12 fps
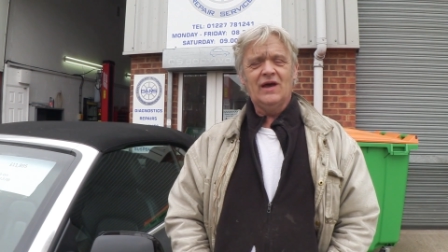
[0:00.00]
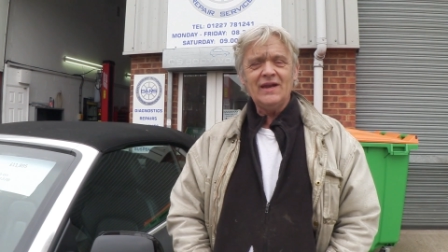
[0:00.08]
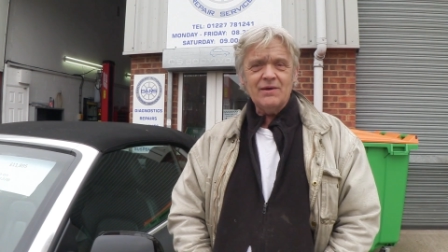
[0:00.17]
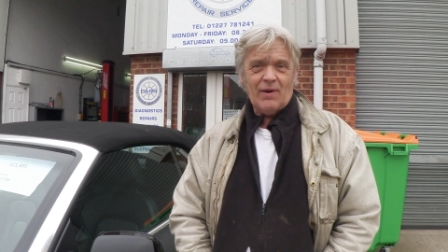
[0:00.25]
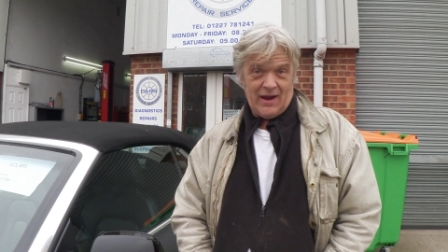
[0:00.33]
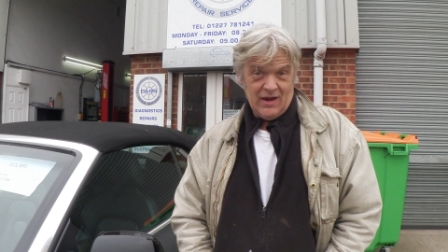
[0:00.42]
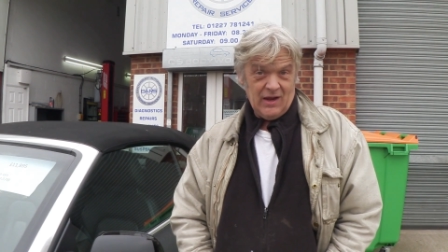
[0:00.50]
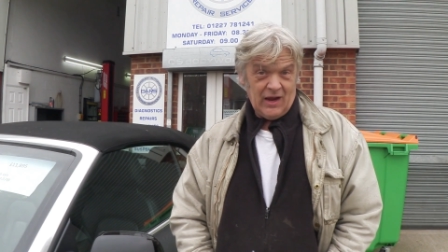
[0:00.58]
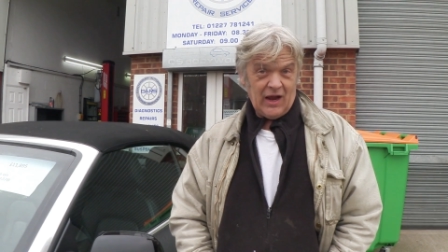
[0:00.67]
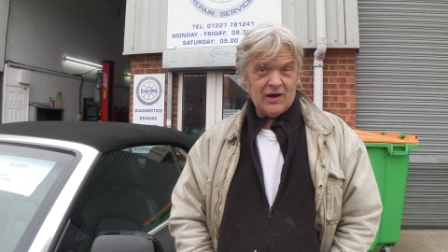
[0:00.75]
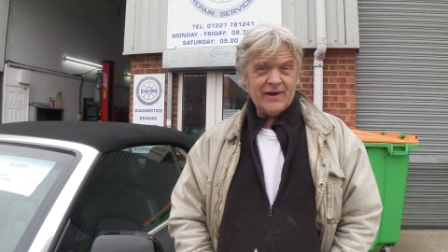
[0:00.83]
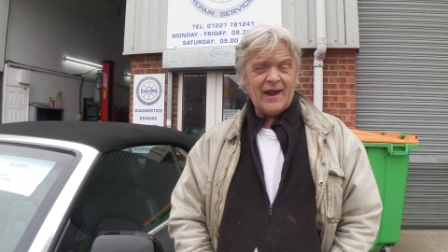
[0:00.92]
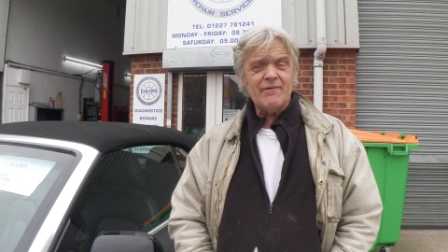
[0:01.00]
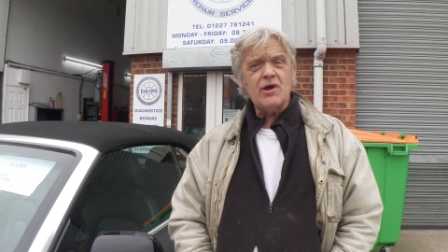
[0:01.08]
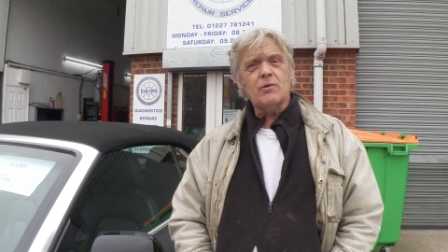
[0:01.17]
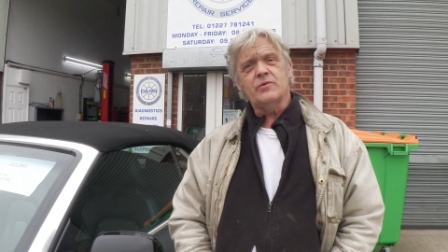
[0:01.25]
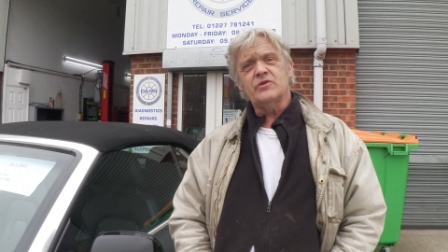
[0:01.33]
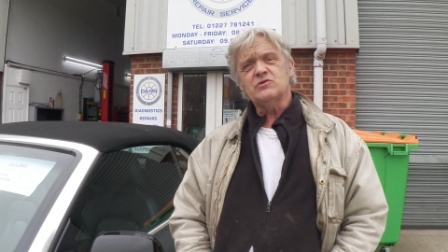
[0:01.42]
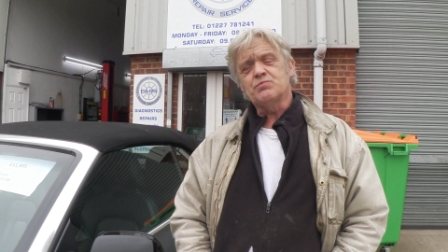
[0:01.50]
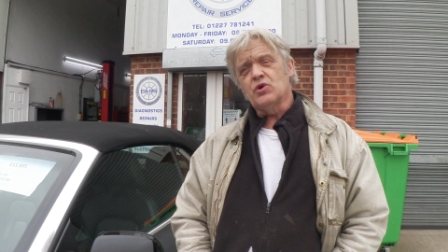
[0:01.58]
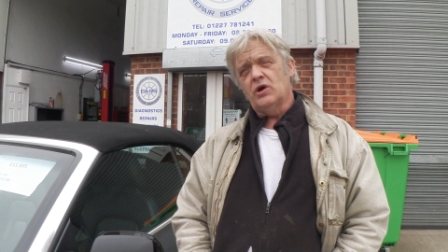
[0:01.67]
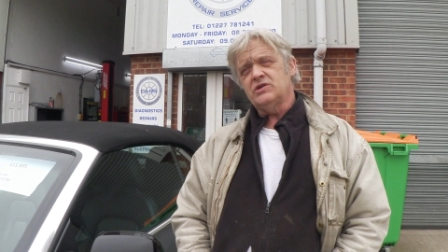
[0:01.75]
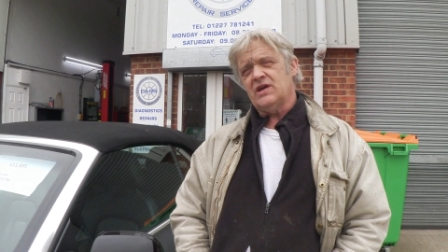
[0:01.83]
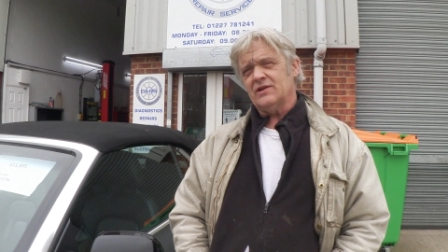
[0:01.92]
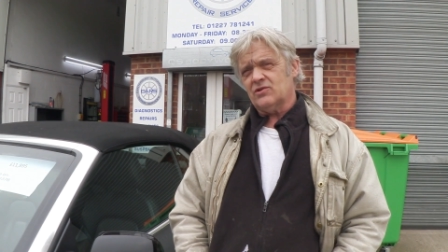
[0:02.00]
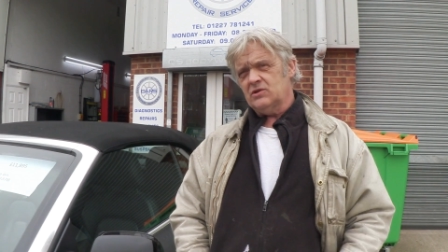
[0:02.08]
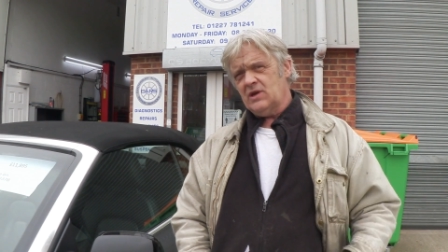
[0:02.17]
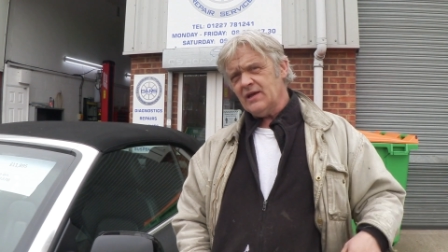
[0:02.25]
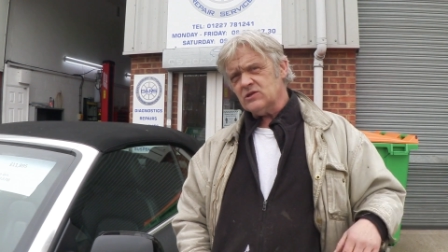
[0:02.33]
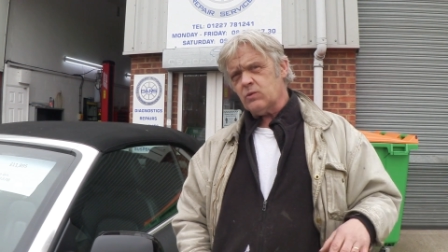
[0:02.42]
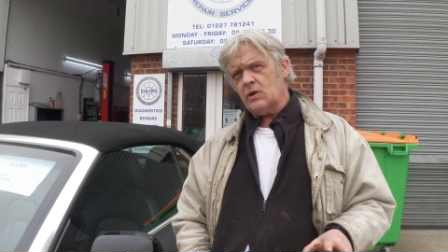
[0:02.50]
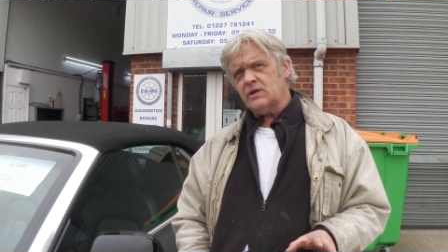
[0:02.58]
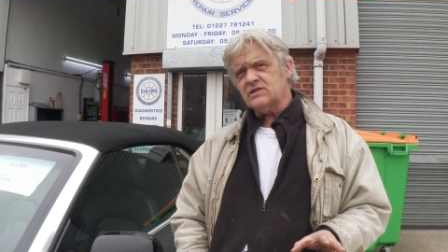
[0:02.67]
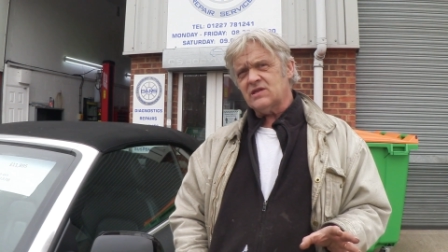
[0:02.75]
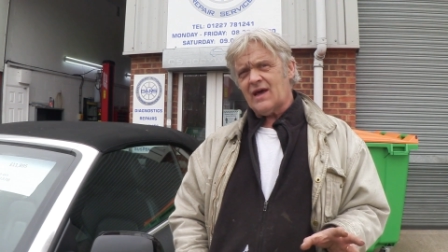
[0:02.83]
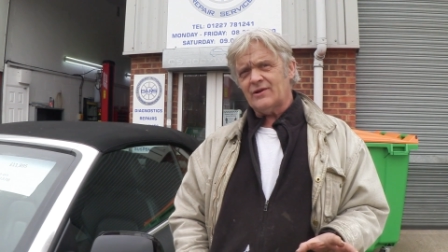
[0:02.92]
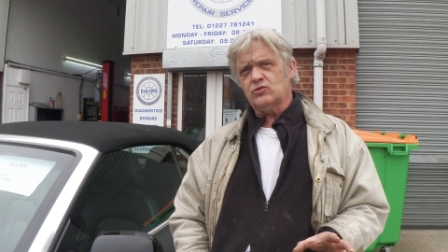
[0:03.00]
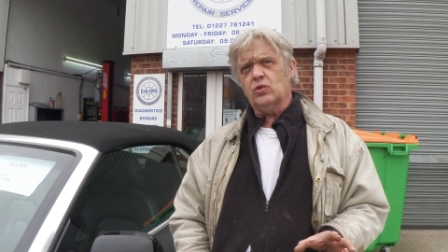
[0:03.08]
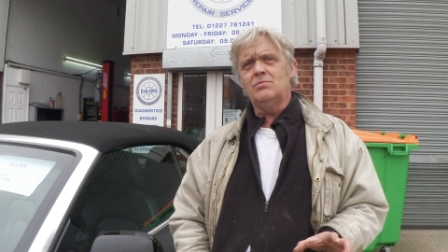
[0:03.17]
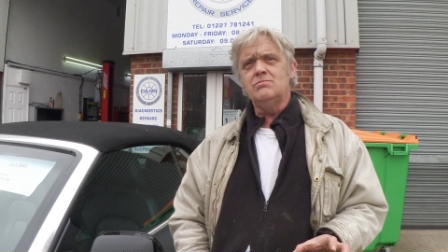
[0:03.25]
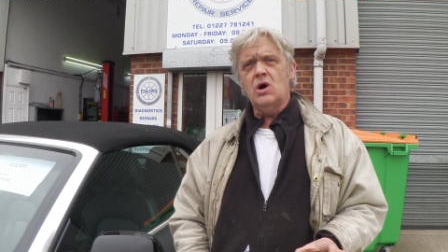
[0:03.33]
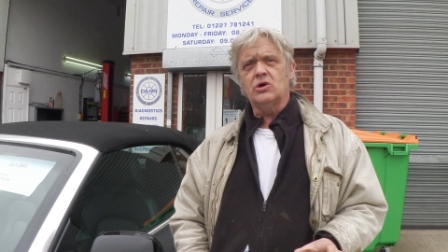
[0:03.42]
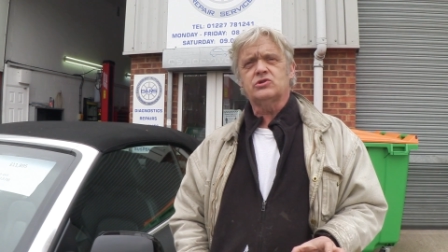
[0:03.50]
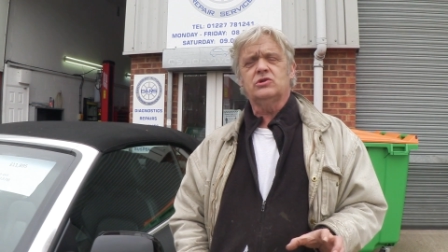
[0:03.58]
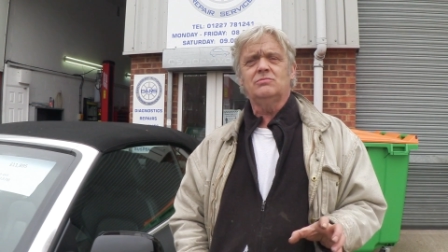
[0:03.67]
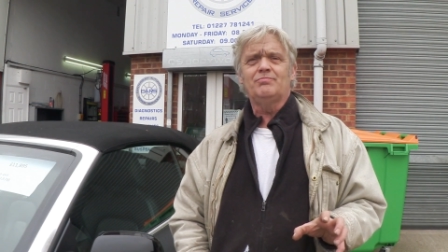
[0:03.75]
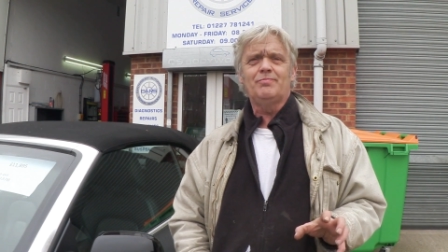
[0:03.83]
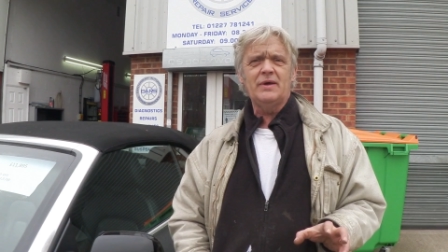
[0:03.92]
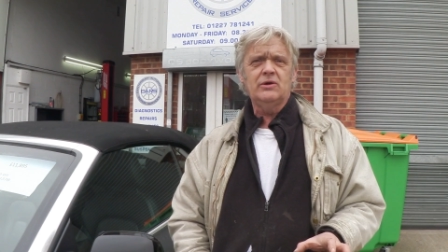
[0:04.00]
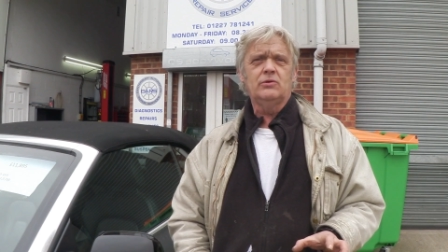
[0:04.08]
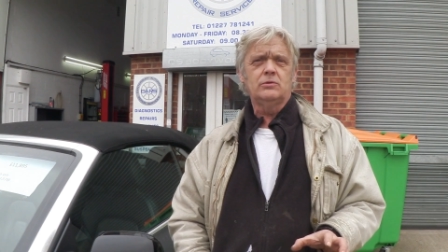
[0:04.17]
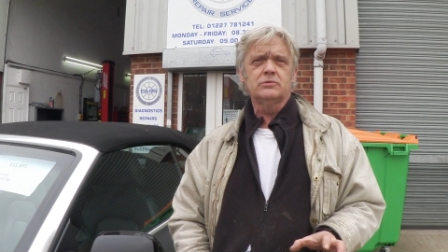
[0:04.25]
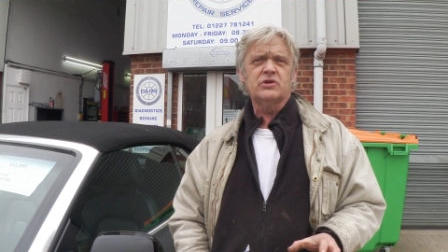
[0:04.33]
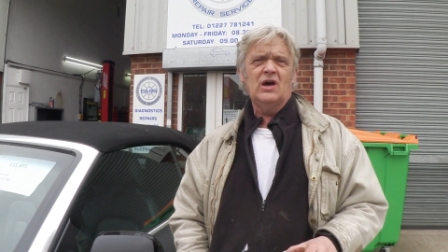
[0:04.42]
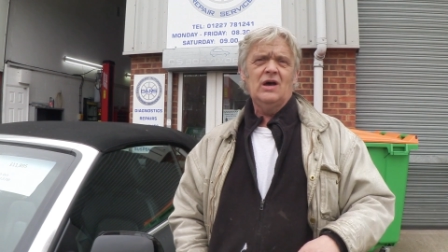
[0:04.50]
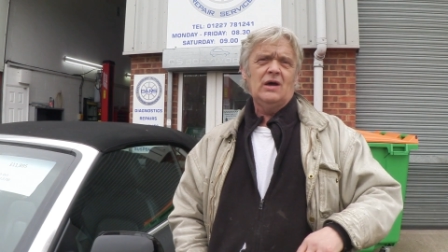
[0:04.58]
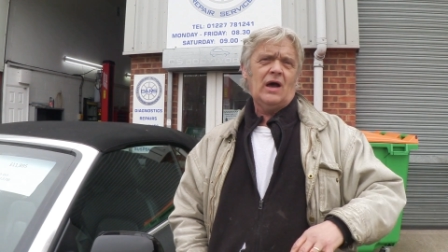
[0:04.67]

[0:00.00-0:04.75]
Anyway, I'll carry on with this project. The next one is the actual motor build.